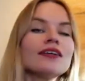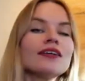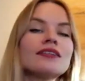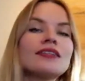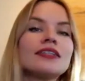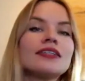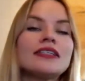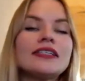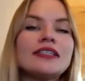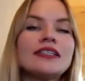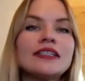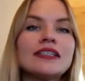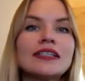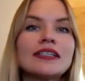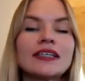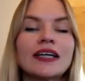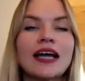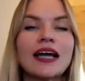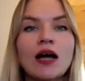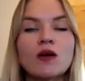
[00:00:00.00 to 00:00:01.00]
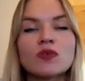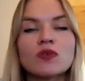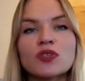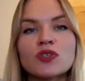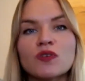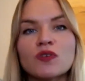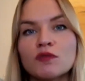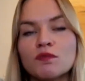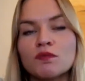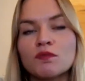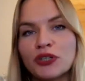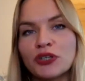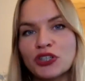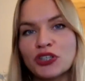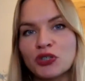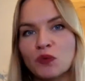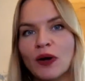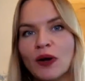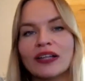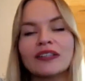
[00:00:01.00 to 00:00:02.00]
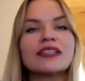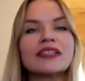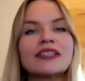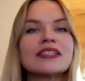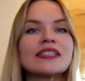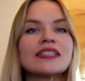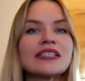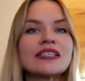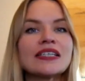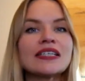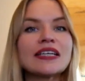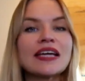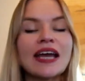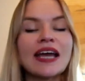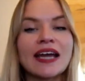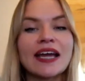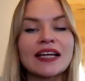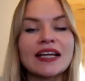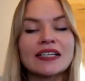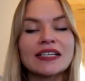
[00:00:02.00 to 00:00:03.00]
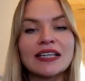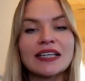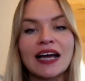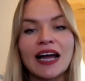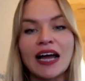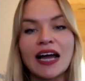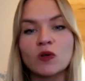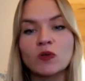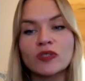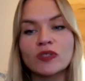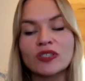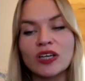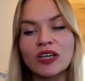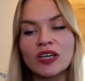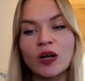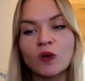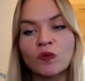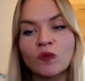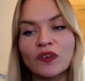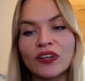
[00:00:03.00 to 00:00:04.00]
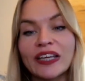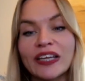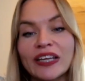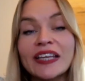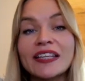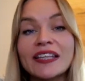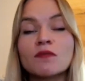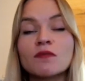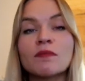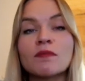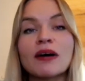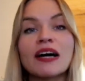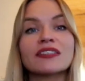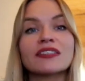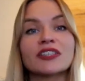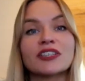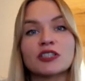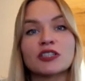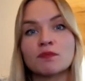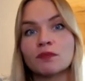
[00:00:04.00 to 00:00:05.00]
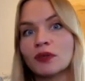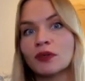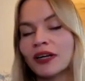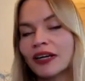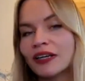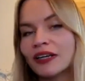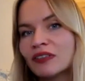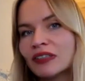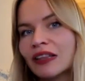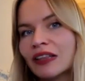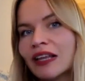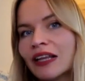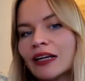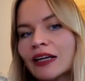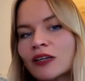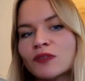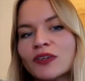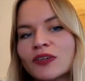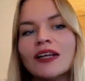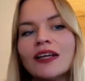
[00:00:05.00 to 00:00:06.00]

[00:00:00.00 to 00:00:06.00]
the house of spirituality and the house of hidden matters, private life.